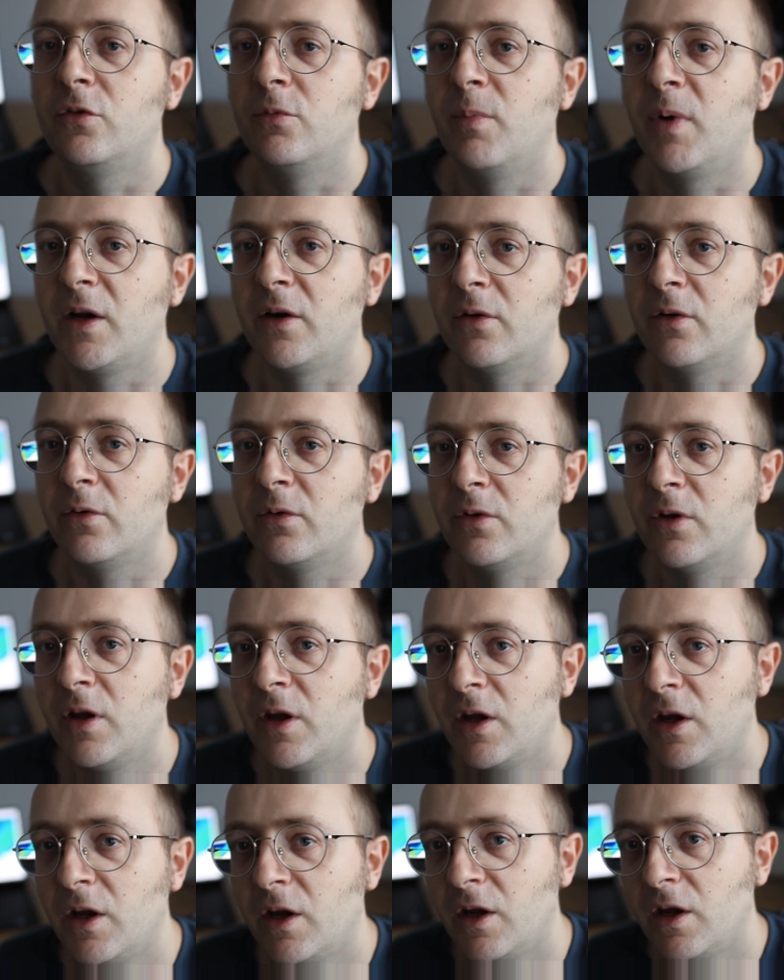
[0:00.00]
my own
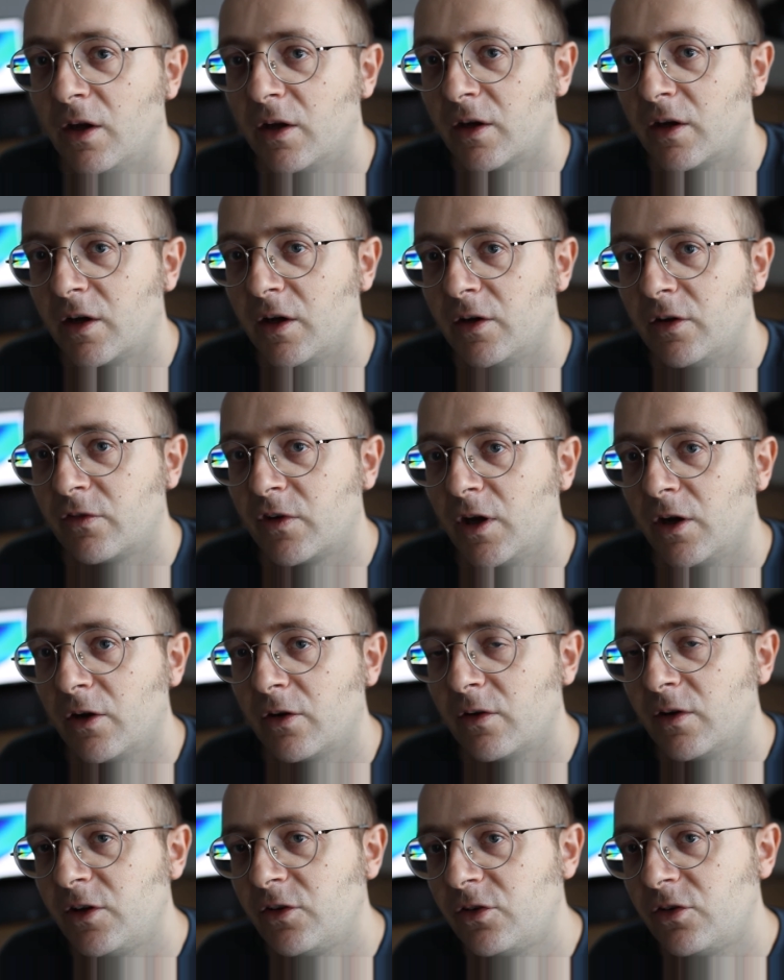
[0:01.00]
kind of
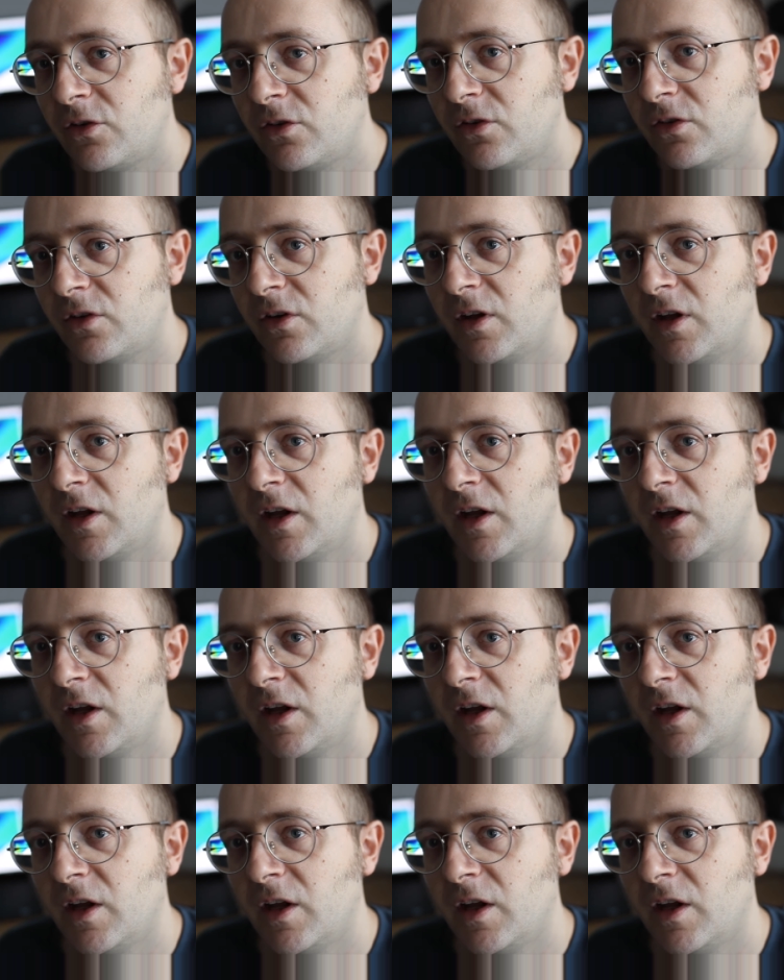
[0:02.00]
calculations.